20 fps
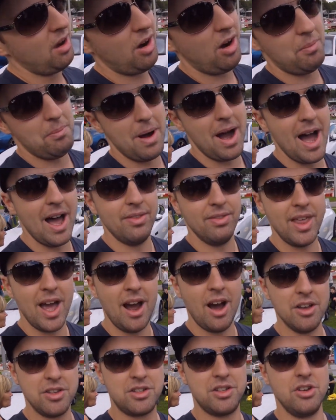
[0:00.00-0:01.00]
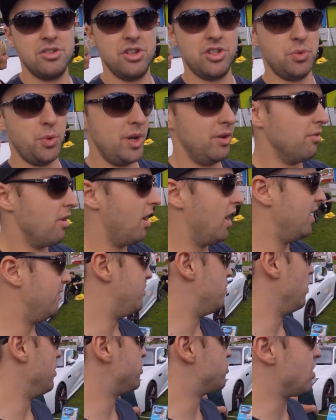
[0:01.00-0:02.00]
man, they are such a sweet ride. If you
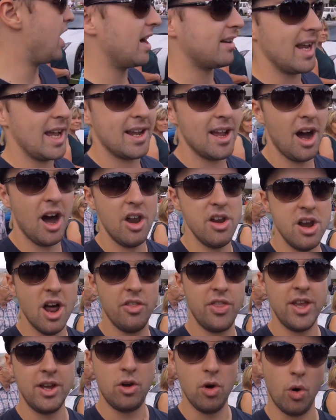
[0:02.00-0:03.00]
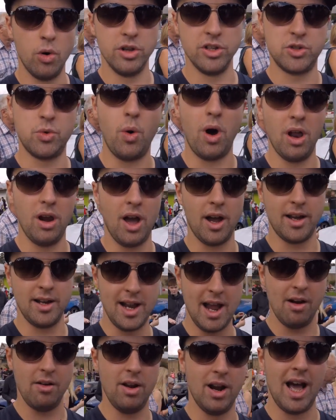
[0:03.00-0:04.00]
want a track day car, nothing corners quite like an
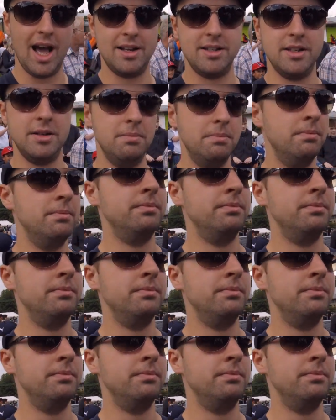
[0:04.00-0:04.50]
Aerial Atom.